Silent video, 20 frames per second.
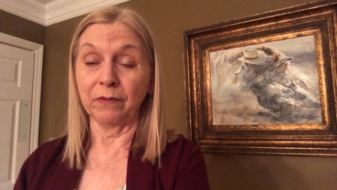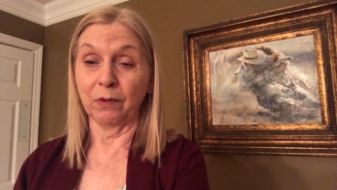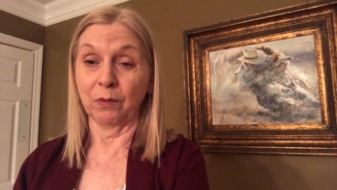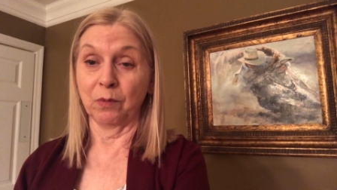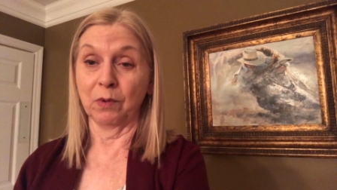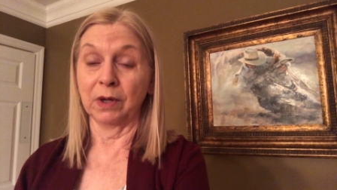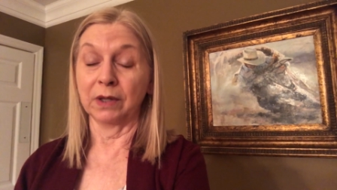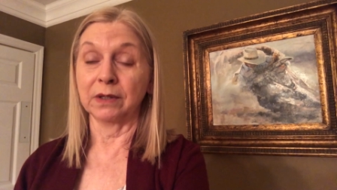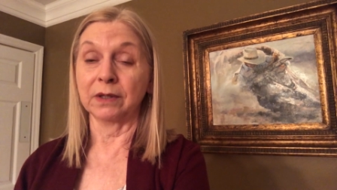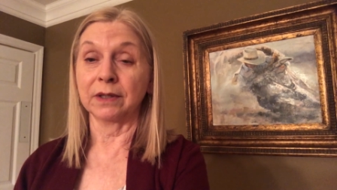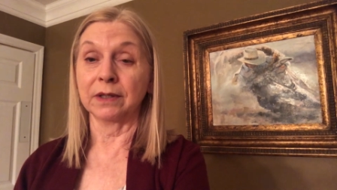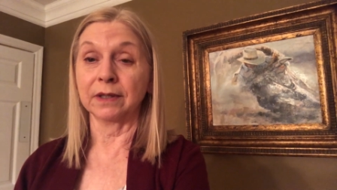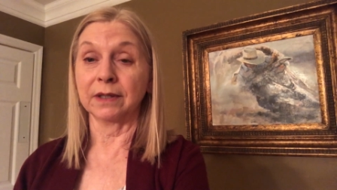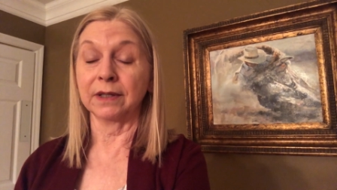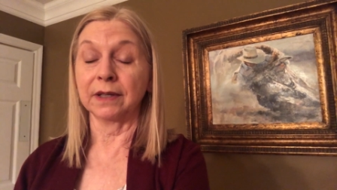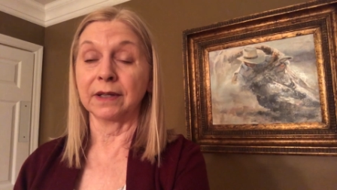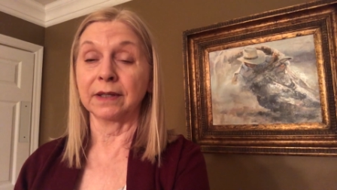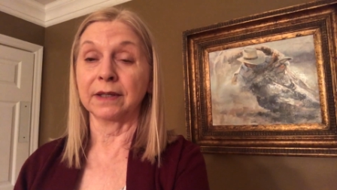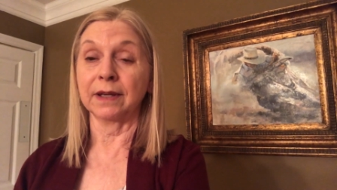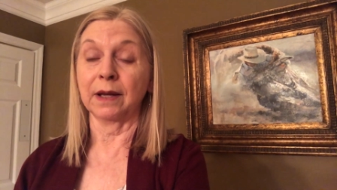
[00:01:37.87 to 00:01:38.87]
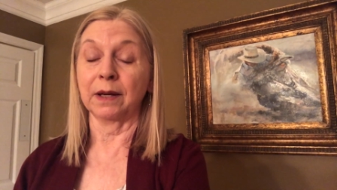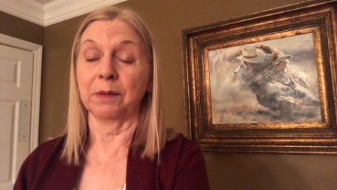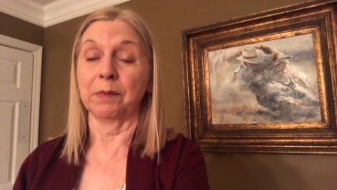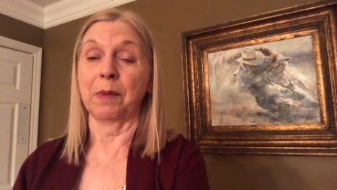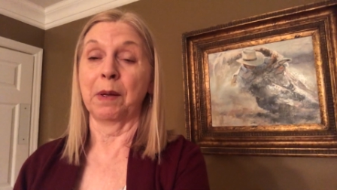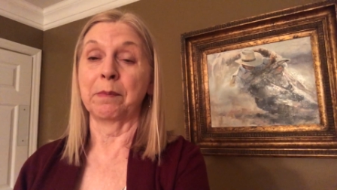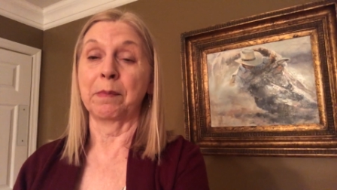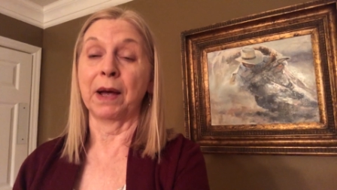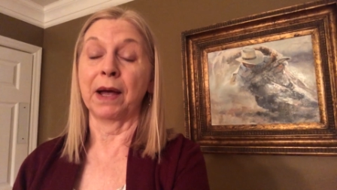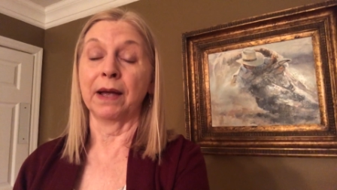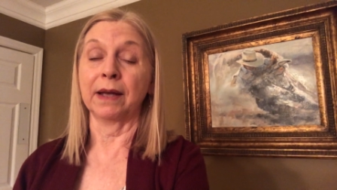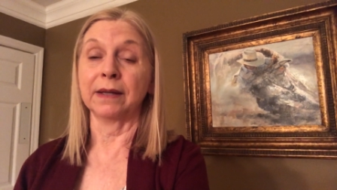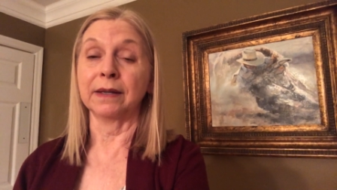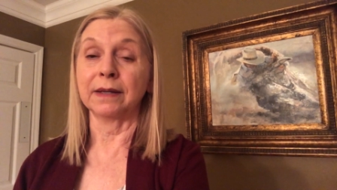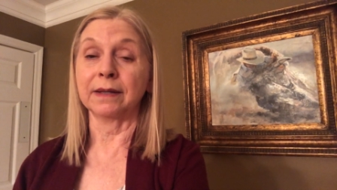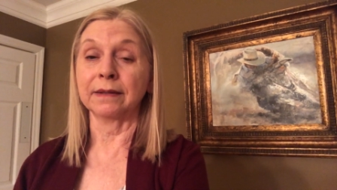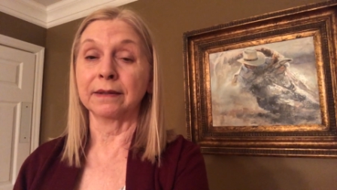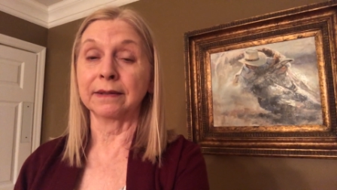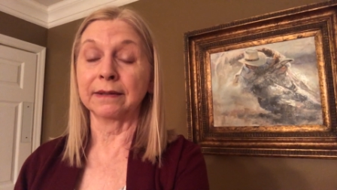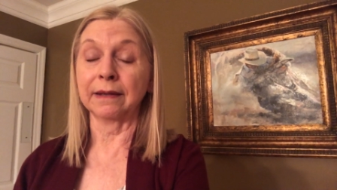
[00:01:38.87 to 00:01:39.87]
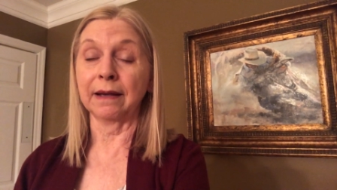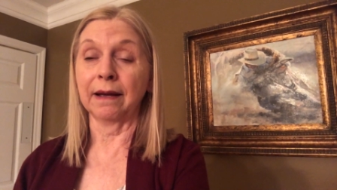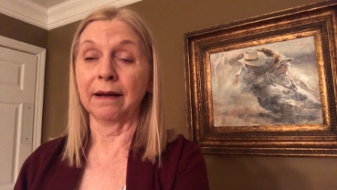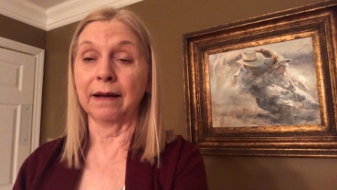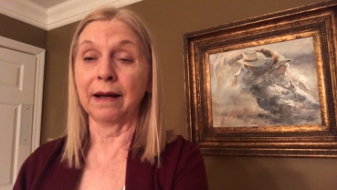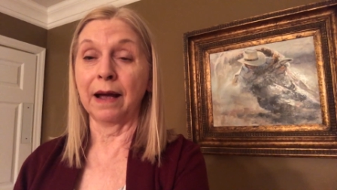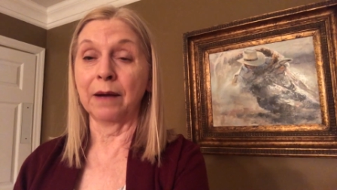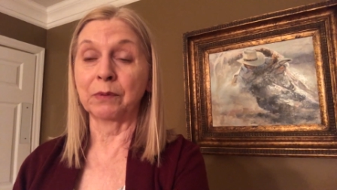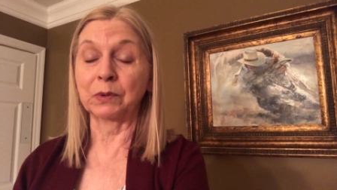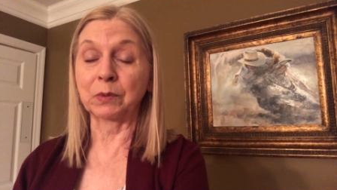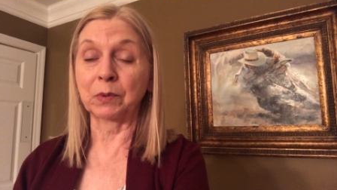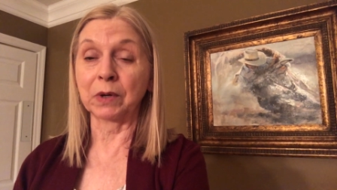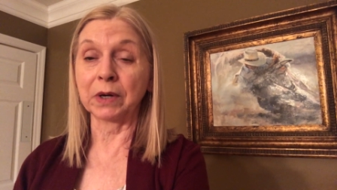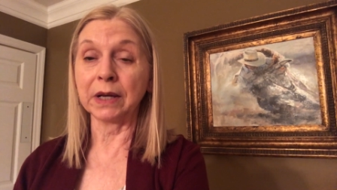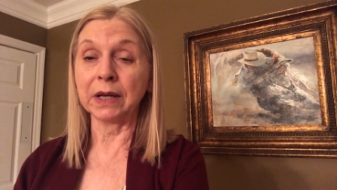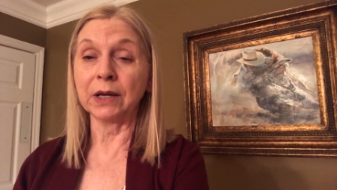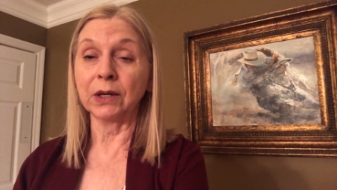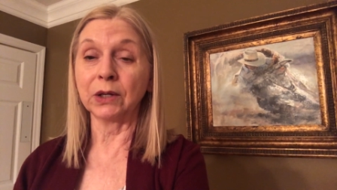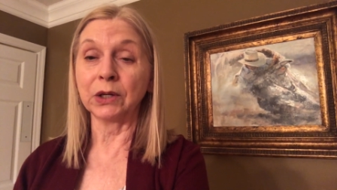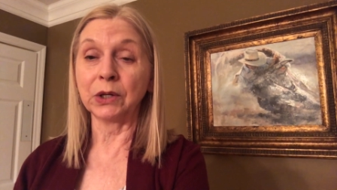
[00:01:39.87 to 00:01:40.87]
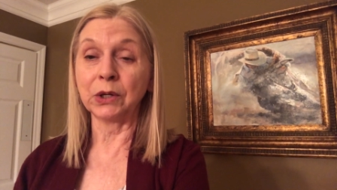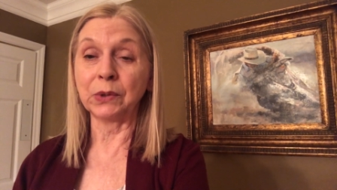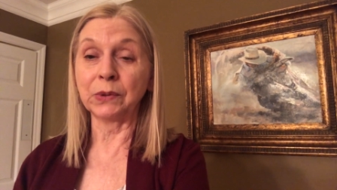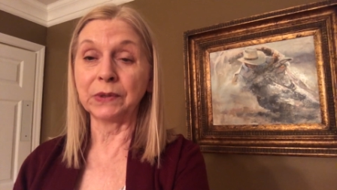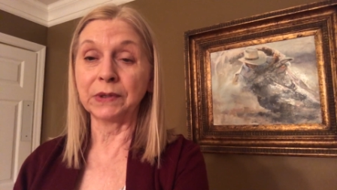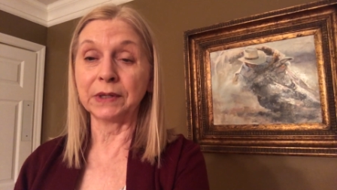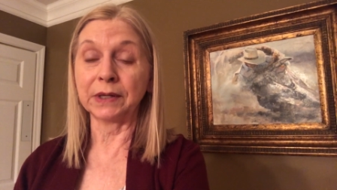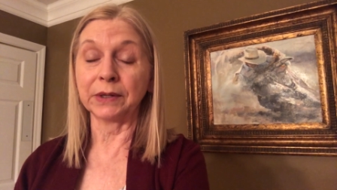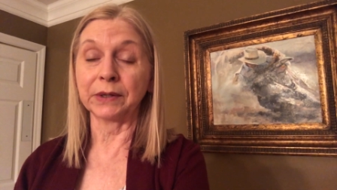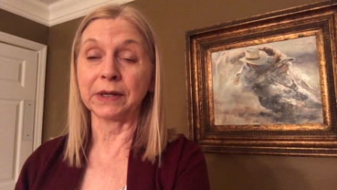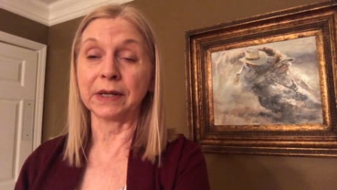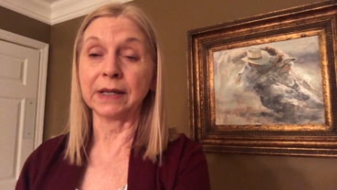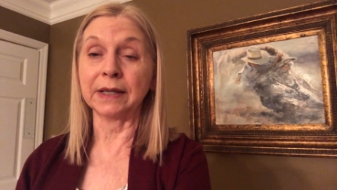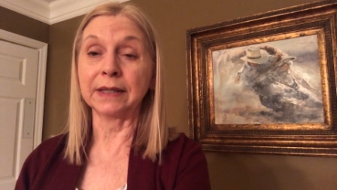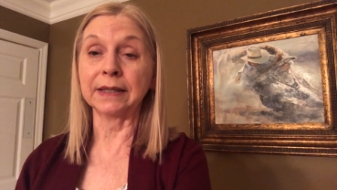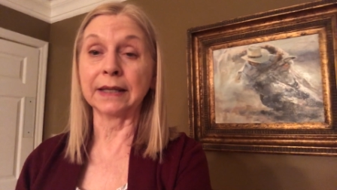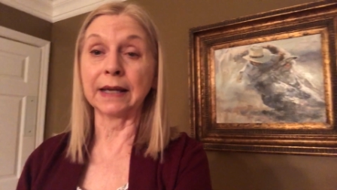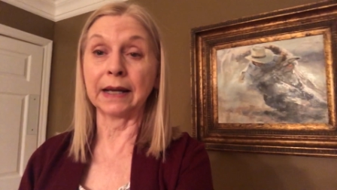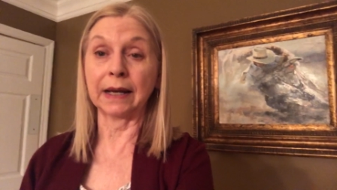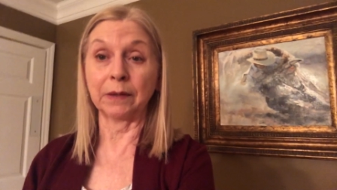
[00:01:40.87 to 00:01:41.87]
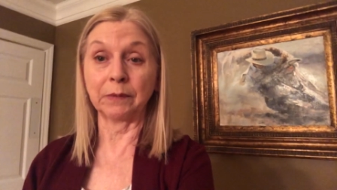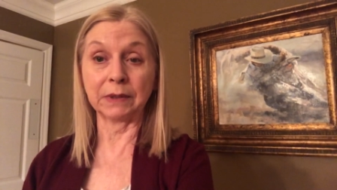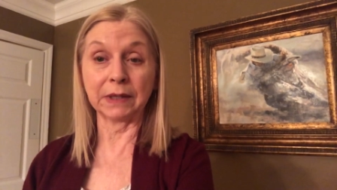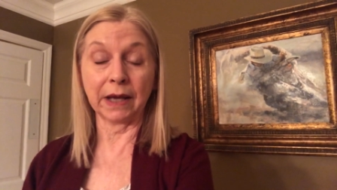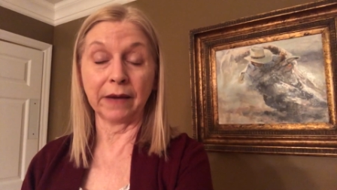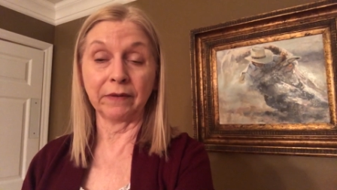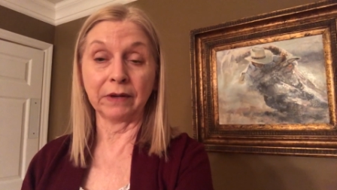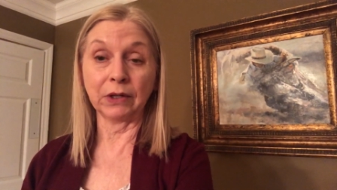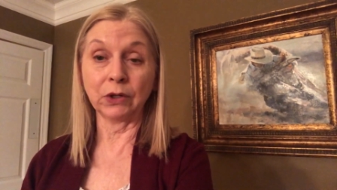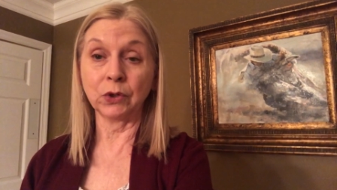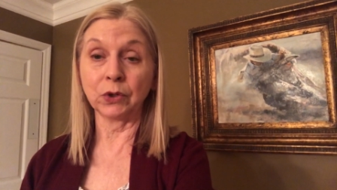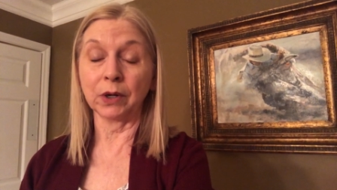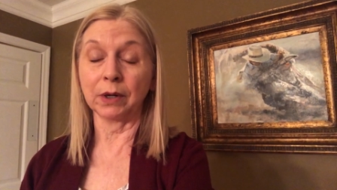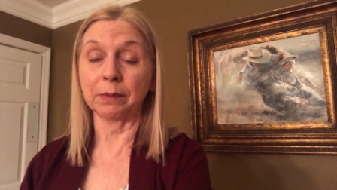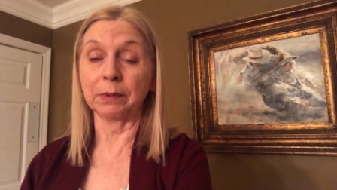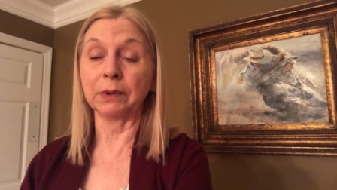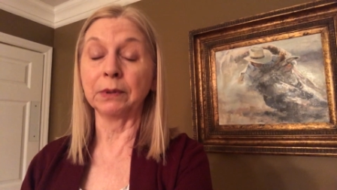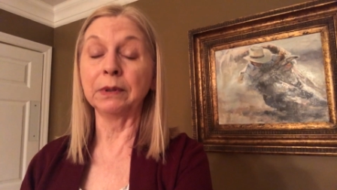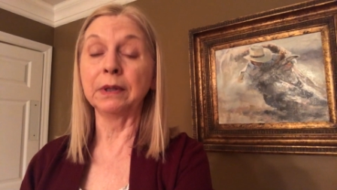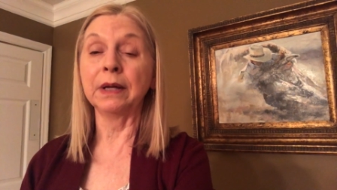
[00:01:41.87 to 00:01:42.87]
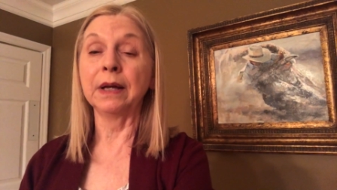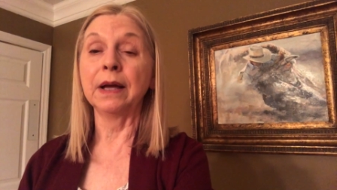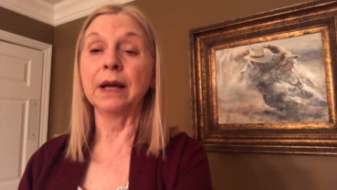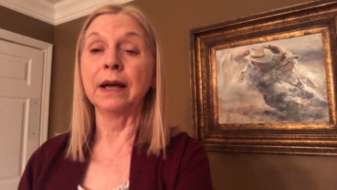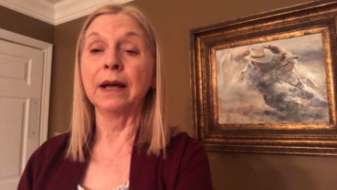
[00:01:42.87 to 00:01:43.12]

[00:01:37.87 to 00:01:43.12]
of the ones that sticks out in my mind is uh, I was working on a new series, and I was having trouble